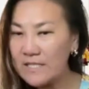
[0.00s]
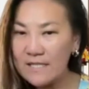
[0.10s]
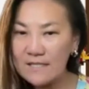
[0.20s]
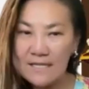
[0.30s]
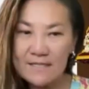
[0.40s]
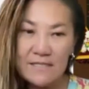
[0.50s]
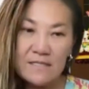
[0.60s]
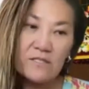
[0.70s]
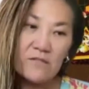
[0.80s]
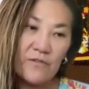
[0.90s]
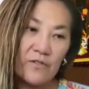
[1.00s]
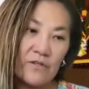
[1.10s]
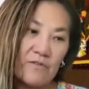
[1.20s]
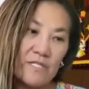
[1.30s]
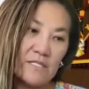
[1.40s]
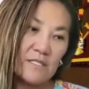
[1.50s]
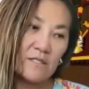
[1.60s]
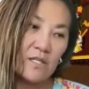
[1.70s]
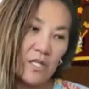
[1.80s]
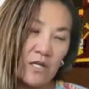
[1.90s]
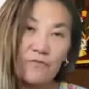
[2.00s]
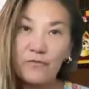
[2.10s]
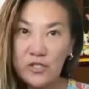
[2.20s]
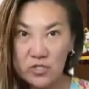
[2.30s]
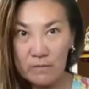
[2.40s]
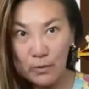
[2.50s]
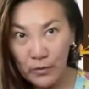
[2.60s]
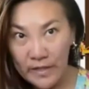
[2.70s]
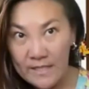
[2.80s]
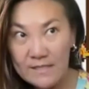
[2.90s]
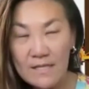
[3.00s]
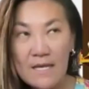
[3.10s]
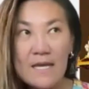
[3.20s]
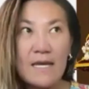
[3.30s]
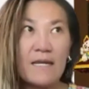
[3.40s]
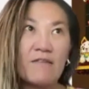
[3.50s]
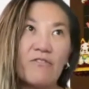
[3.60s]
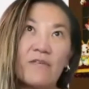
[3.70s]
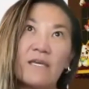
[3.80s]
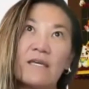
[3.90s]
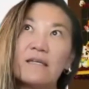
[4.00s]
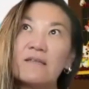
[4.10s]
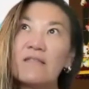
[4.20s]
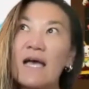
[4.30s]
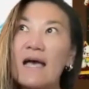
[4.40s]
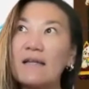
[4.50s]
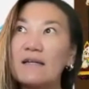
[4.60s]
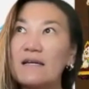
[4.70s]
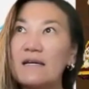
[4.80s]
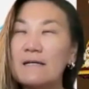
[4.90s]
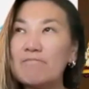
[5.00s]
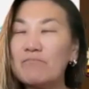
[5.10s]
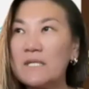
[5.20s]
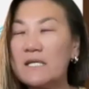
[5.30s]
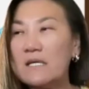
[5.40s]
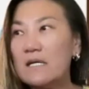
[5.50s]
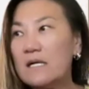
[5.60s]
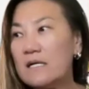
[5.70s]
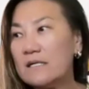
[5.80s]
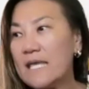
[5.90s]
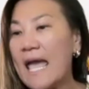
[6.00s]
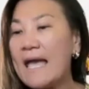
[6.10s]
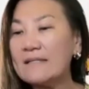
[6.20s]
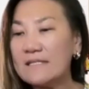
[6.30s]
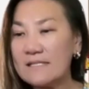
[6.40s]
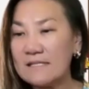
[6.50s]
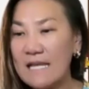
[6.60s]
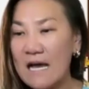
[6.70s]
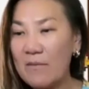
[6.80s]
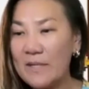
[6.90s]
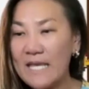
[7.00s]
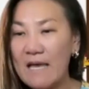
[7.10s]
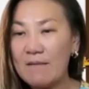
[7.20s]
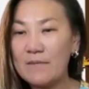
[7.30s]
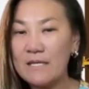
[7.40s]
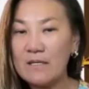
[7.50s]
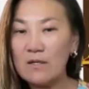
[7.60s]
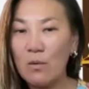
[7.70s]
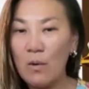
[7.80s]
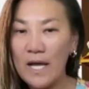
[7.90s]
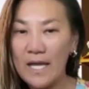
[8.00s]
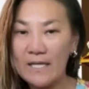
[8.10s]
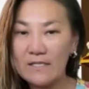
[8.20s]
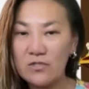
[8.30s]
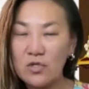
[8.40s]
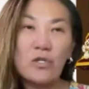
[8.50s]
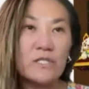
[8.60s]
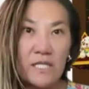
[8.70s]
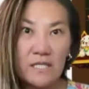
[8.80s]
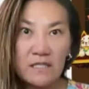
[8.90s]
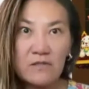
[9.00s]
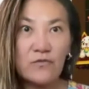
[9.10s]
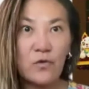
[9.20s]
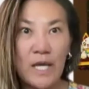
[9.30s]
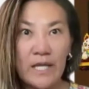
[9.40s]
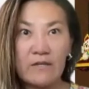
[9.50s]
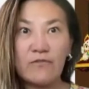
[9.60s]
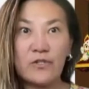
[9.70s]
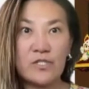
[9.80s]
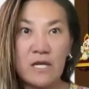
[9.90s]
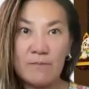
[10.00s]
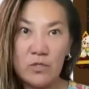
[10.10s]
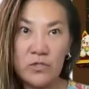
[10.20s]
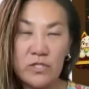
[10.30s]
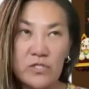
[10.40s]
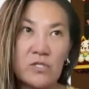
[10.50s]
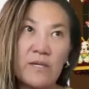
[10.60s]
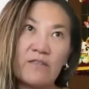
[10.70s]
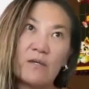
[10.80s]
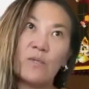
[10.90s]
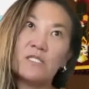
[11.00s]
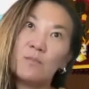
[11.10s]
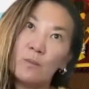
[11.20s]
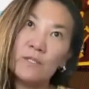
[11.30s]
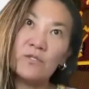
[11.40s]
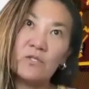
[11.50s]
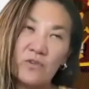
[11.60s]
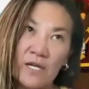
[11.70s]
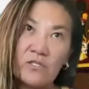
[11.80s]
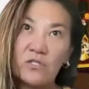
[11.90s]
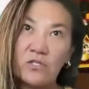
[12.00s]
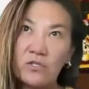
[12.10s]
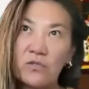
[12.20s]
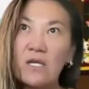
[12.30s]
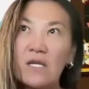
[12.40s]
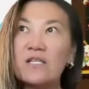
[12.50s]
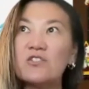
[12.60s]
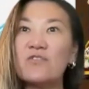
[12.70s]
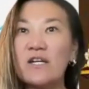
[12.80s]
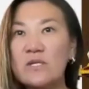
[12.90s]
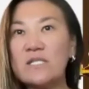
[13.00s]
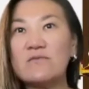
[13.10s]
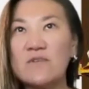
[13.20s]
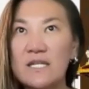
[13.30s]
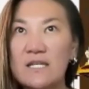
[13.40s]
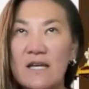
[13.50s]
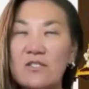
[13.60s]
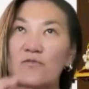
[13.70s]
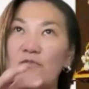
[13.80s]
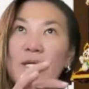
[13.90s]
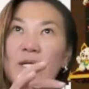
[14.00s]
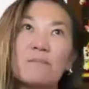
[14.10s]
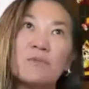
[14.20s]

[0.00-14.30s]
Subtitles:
it's still difficult. There is still a lot of friction points, and I think that can disallow and can be quite daunting for any first-time user. So I think what Smobler also tries to do is try to intervene in that. So for example,